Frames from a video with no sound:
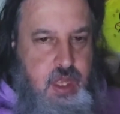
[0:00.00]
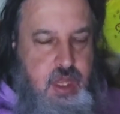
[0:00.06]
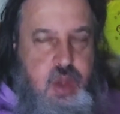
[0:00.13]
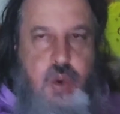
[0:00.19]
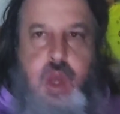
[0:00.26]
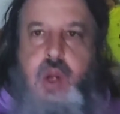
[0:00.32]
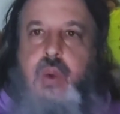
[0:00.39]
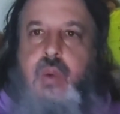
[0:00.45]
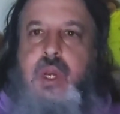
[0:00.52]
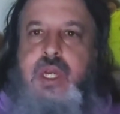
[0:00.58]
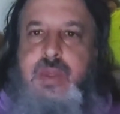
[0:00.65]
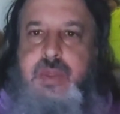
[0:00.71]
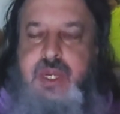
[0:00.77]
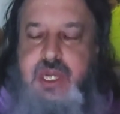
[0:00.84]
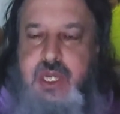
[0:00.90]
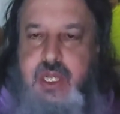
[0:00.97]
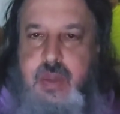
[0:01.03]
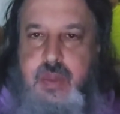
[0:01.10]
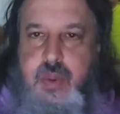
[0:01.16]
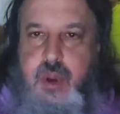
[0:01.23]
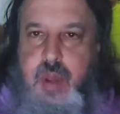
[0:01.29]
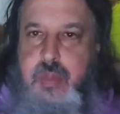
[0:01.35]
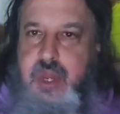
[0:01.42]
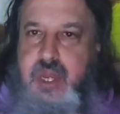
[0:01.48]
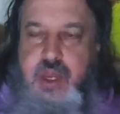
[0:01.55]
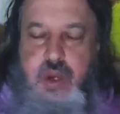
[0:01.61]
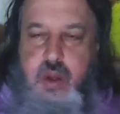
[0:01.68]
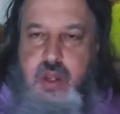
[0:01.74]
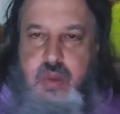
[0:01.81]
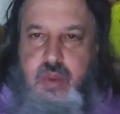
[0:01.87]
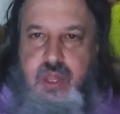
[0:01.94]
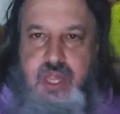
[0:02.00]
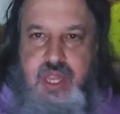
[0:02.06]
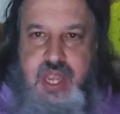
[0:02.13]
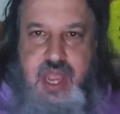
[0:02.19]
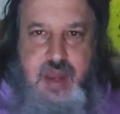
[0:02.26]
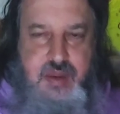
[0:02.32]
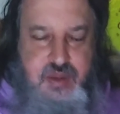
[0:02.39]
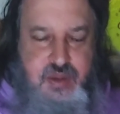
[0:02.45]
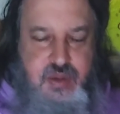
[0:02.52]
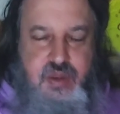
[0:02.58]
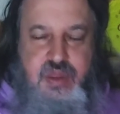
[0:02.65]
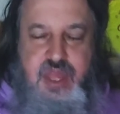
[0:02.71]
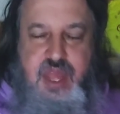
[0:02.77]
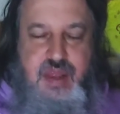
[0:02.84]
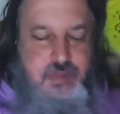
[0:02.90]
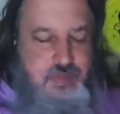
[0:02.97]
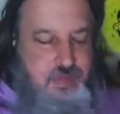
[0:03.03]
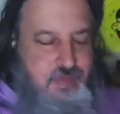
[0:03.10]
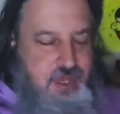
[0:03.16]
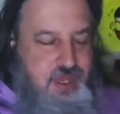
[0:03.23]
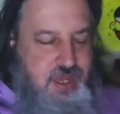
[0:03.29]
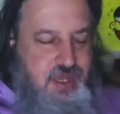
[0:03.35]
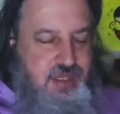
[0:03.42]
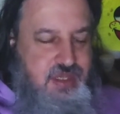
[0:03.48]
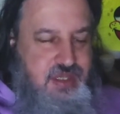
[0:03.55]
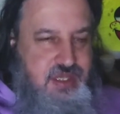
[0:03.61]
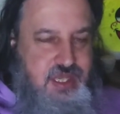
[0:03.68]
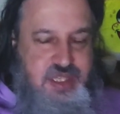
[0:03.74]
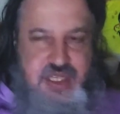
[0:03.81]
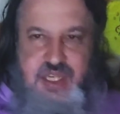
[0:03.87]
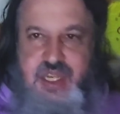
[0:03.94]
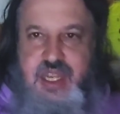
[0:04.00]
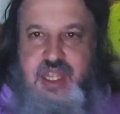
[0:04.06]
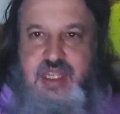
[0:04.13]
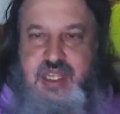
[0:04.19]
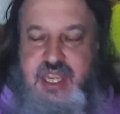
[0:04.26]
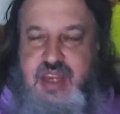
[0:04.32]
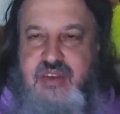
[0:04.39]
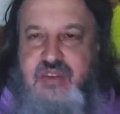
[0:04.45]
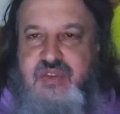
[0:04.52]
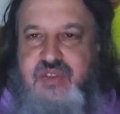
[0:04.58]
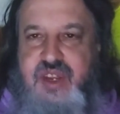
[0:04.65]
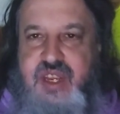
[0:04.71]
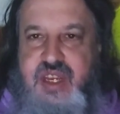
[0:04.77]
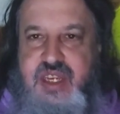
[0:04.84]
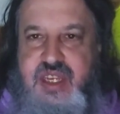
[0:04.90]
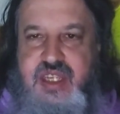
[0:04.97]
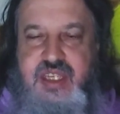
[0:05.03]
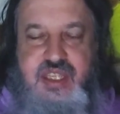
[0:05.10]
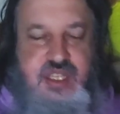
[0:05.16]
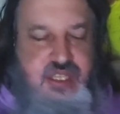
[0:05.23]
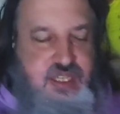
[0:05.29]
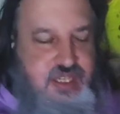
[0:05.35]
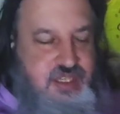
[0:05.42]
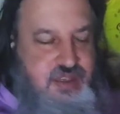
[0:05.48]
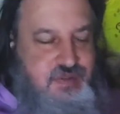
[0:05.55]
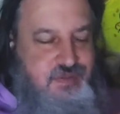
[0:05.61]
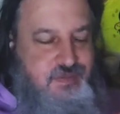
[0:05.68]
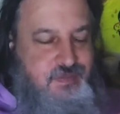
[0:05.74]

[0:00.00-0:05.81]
you want to reach a particular point, but you know you really can't do that because it's it's infinite in distance.